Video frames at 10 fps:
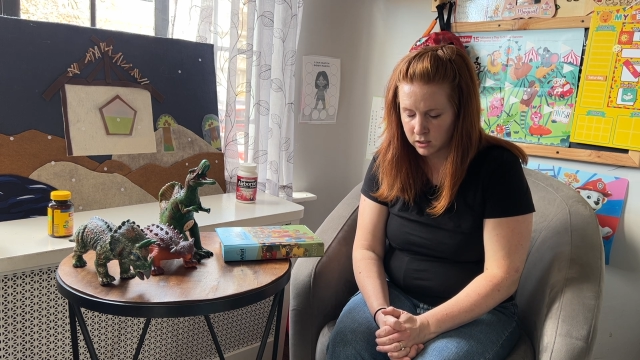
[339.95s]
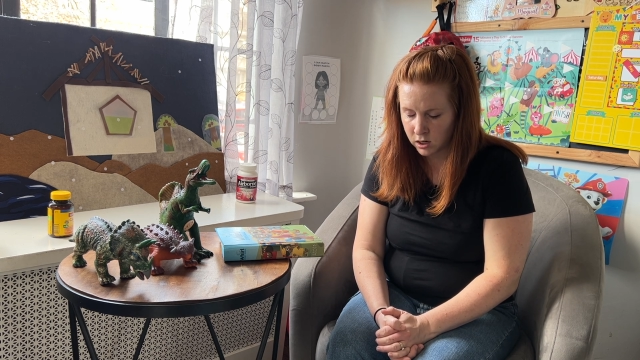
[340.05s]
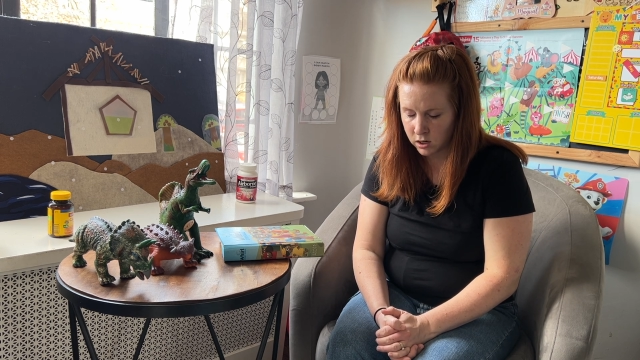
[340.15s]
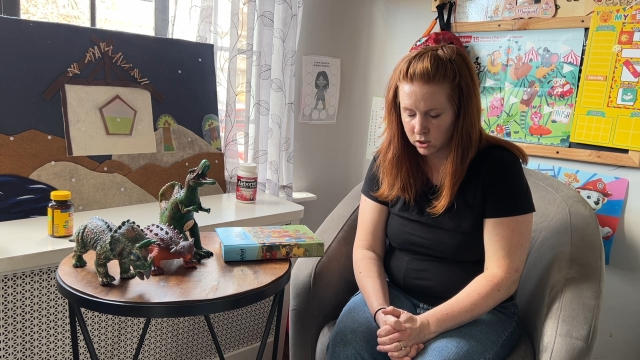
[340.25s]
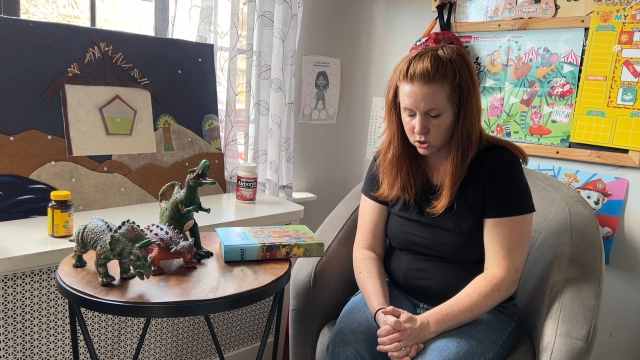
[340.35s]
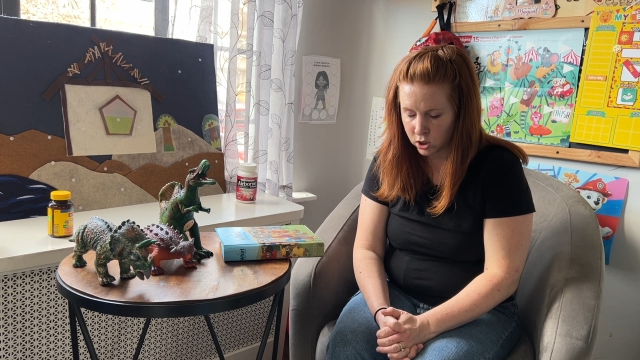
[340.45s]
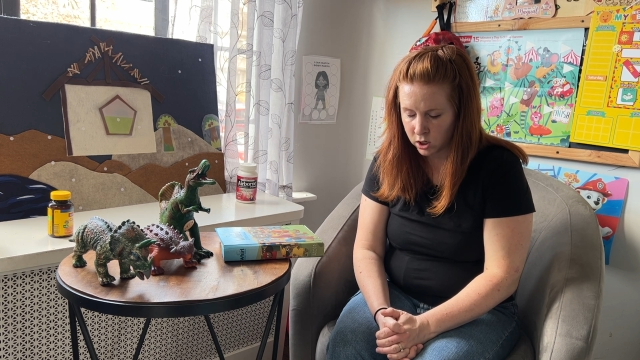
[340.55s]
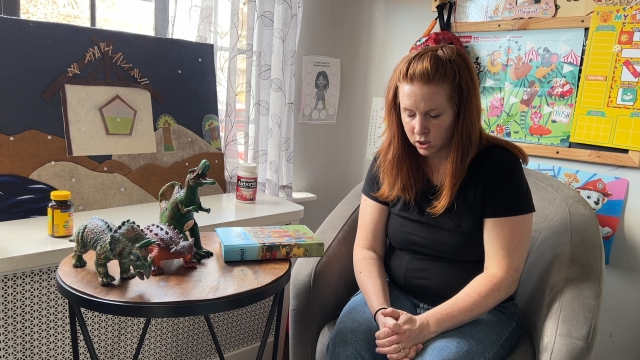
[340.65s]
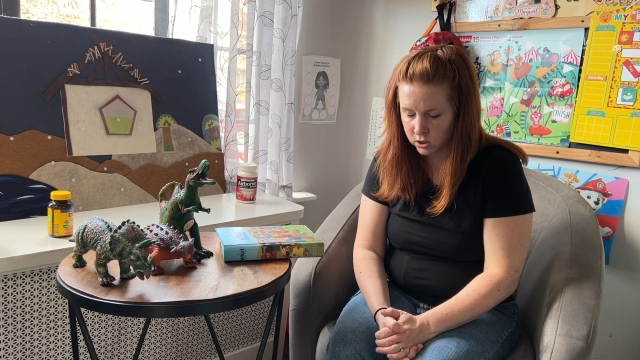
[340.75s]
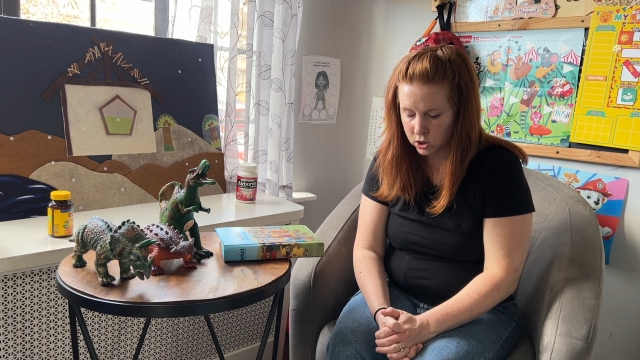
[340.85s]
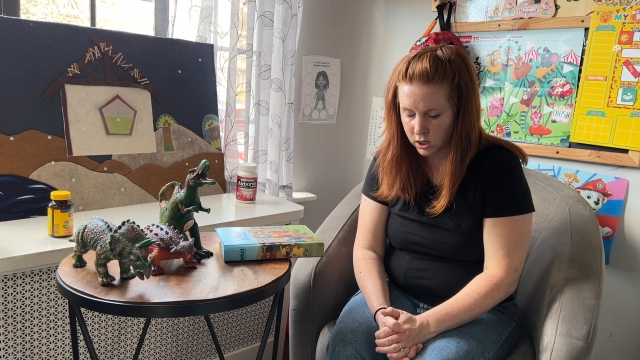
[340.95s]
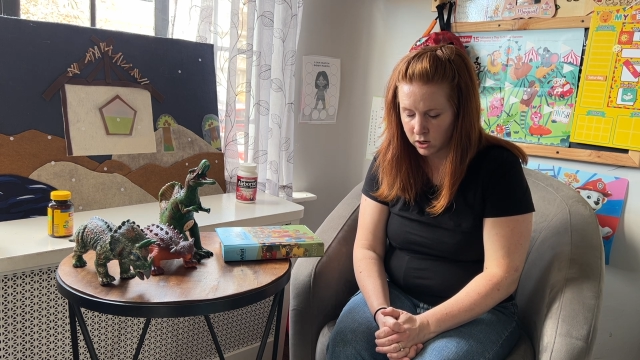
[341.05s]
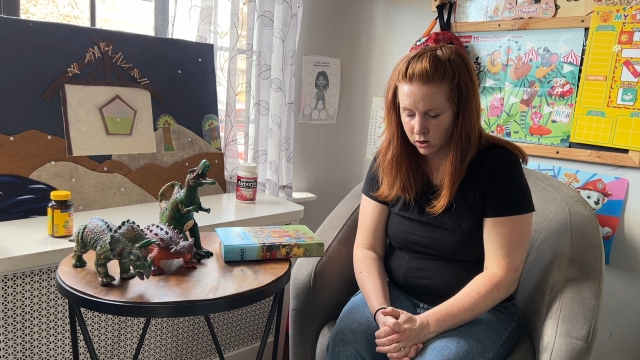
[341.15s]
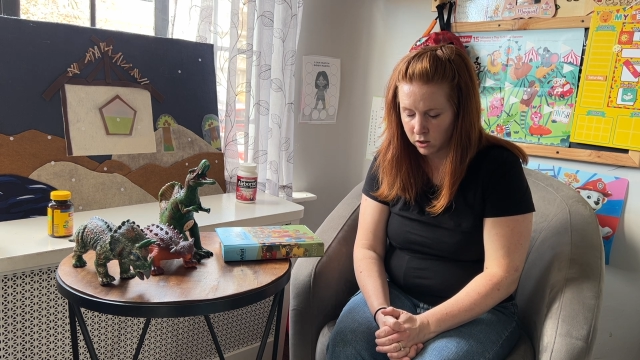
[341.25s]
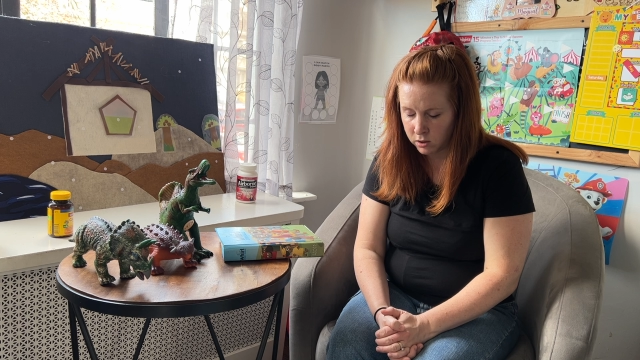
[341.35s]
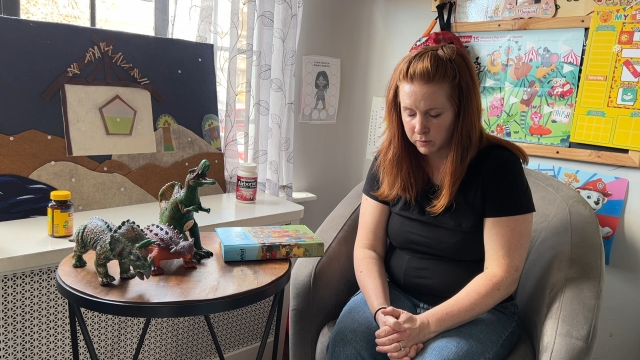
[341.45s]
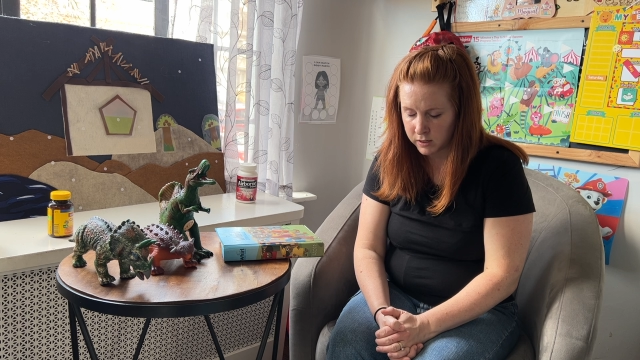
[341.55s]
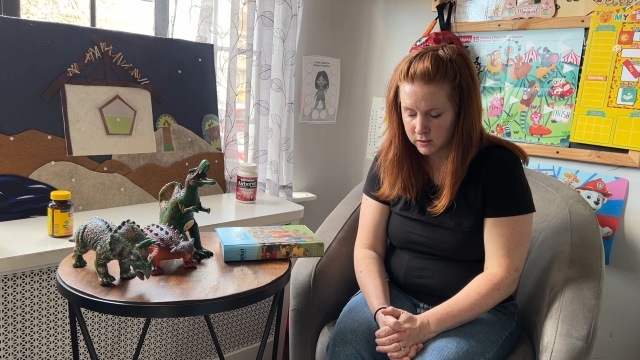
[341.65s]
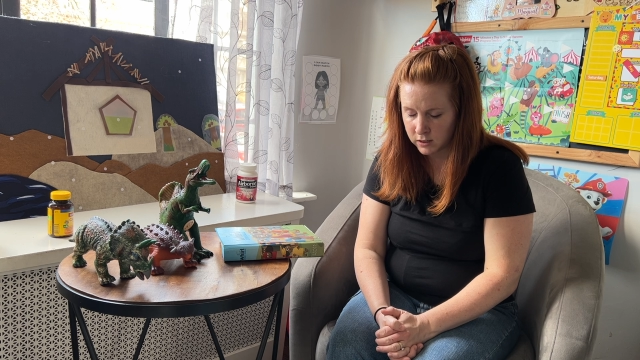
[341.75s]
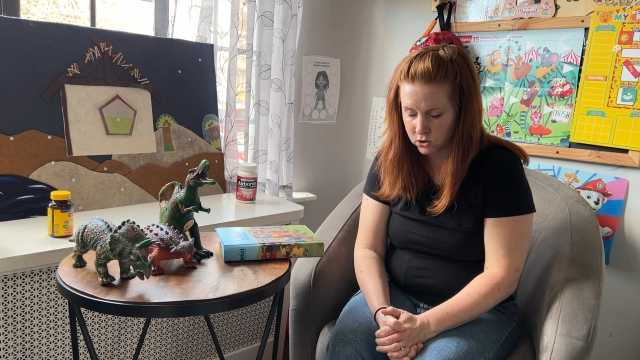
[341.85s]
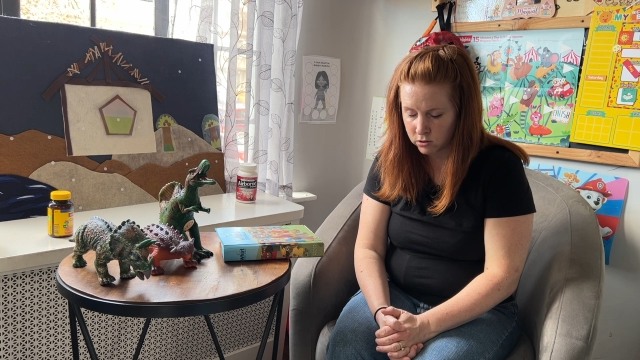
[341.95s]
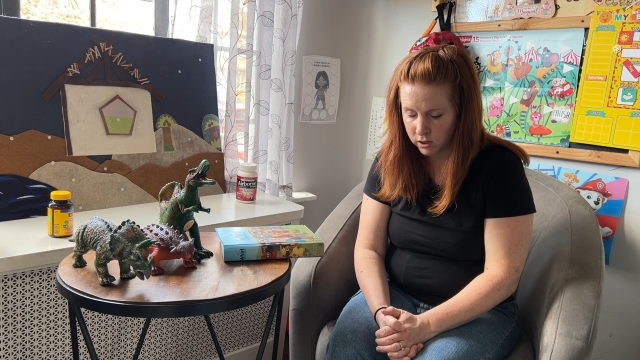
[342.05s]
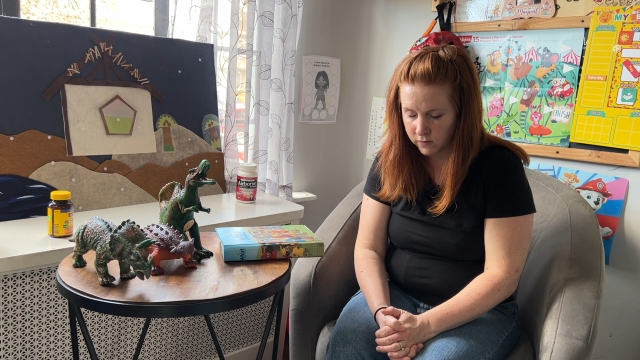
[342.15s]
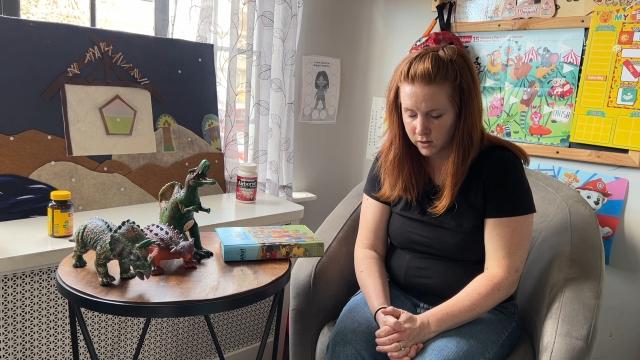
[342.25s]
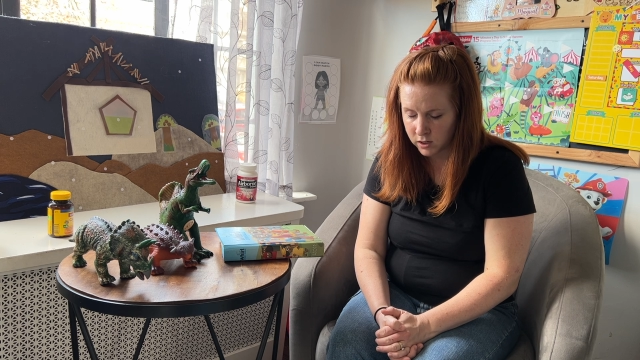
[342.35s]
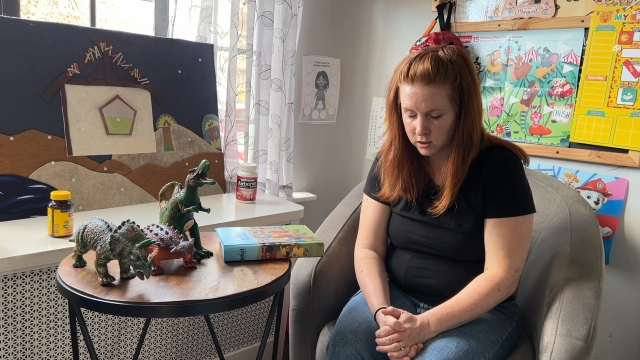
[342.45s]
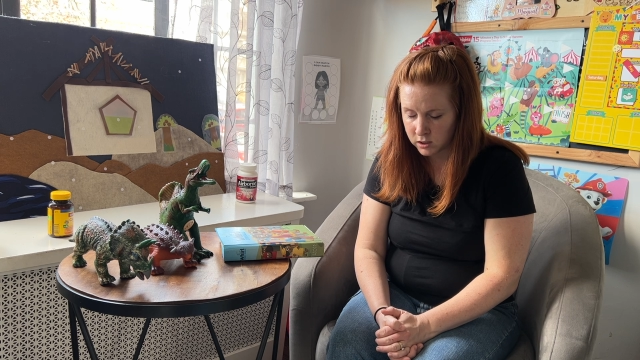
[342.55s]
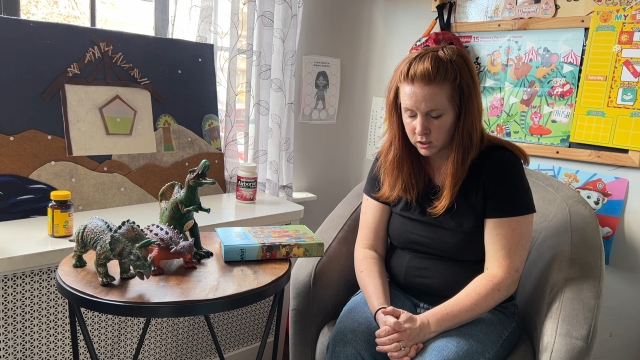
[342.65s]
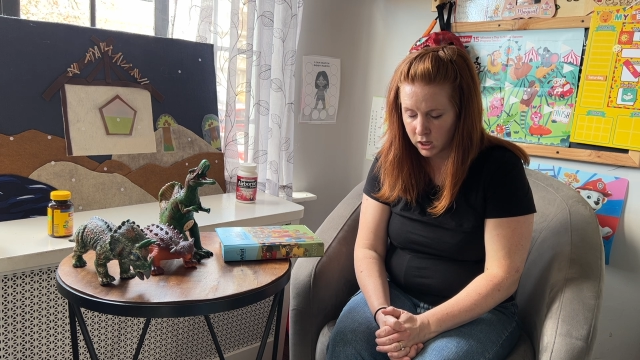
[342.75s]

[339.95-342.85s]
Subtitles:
and our church, and all the blessings you give us.